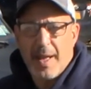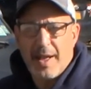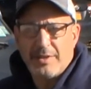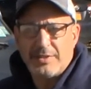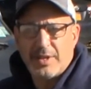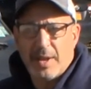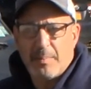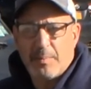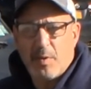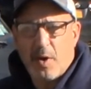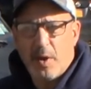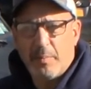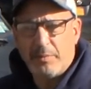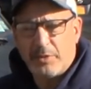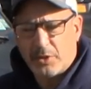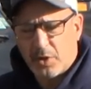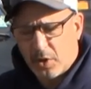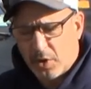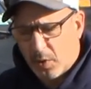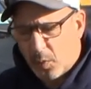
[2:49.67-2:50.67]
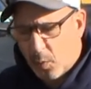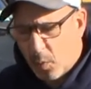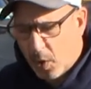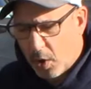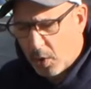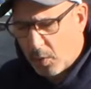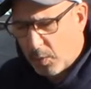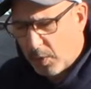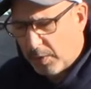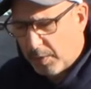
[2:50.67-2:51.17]
How's that prime circuit
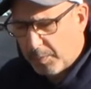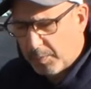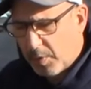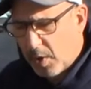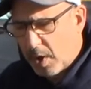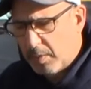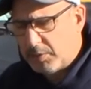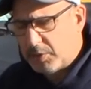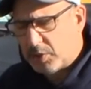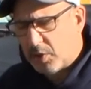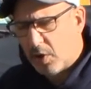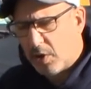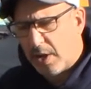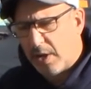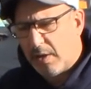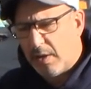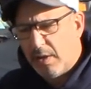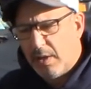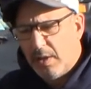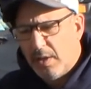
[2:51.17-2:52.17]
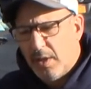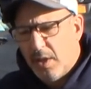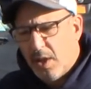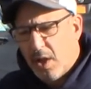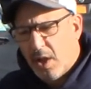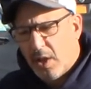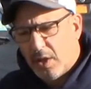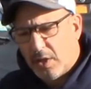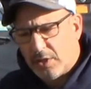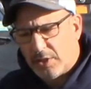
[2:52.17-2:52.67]
work? Well, the prime circuit
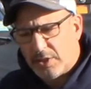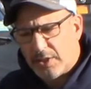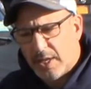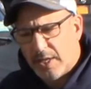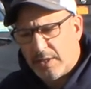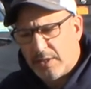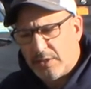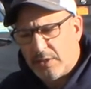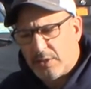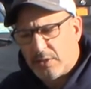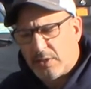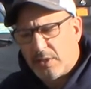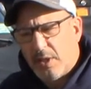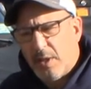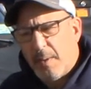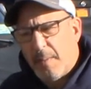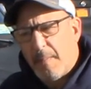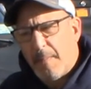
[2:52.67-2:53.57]
uh, sends